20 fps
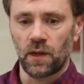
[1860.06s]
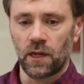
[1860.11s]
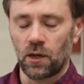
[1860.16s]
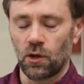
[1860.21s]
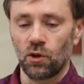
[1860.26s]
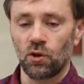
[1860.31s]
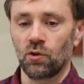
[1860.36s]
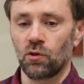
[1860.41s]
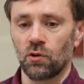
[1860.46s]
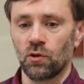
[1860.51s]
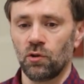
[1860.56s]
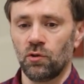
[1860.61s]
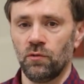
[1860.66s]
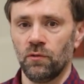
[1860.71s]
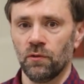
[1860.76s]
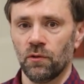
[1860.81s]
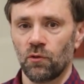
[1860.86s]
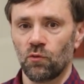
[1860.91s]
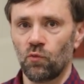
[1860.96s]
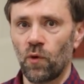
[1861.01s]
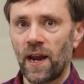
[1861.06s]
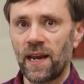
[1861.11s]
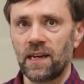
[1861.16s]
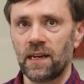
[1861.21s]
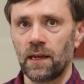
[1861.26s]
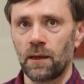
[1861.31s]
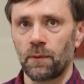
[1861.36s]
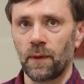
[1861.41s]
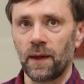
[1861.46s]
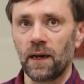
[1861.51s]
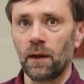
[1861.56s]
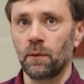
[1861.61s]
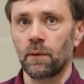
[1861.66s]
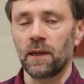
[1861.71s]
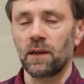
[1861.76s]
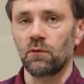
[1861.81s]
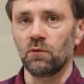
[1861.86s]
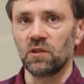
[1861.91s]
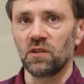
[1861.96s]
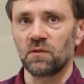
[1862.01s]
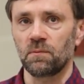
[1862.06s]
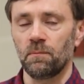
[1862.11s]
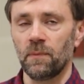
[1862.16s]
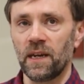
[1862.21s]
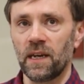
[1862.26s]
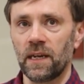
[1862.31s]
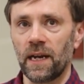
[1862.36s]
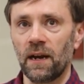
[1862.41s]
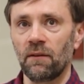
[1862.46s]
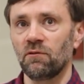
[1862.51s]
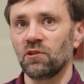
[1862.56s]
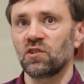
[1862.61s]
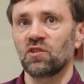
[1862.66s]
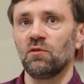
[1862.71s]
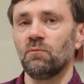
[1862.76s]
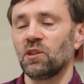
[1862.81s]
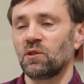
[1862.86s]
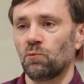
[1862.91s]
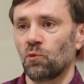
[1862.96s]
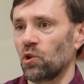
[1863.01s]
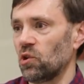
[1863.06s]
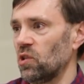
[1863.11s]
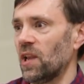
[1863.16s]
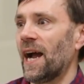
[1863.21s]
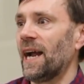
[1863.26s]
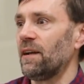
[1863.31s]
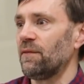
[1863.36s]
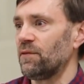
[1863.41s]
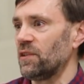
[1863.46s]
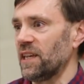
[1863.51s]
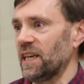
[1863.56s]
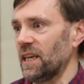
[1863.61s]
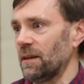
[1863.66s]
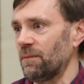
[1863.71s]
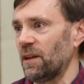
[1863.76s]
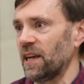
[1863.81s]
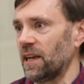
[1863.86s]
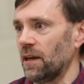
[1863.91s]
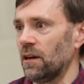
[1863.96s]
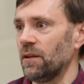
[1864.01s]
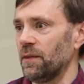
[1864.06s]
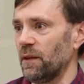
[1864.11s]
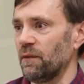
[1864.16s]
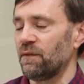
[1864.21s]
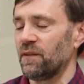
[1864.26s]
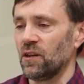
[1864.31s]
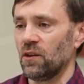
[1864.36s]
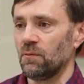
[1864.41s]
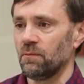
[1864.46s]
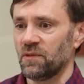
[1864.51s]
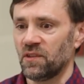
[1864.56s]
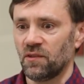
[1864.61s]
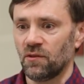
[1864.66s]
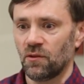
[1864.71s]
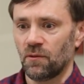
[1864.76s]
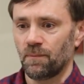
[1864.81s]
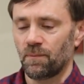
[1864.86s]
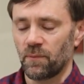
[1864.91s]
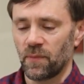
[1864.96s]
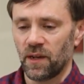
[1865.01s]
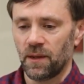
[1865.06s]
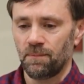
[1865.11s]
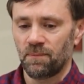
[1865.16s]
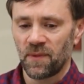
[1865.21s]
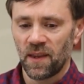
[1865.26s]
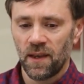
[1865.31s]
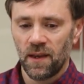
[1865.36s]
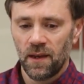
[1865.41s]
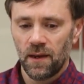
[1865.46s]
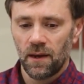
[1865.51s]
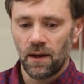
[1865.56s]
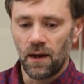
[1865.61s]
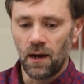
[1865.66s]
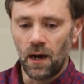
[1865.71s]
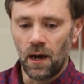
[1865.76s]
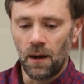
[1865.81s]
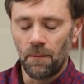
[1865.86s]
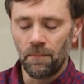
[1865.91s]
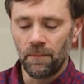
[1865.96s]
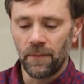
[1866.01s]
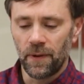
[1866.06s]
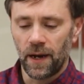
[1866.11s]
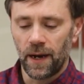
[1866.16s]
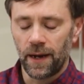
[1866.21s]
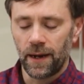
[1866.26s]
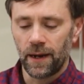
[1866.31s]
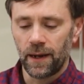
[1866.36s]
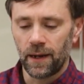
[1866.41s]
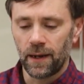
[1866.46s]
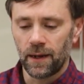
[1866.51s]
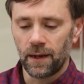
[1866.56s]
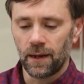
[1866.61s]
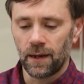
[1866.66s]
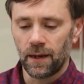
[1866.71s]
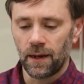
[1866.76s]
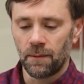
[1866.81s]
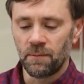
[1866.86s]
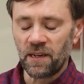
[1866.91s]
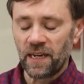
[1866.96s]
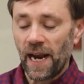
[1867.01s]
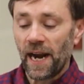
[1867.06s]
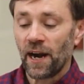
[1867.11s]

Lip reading: like good writing that I think was made ever so much more lively, like on the film too. But I mean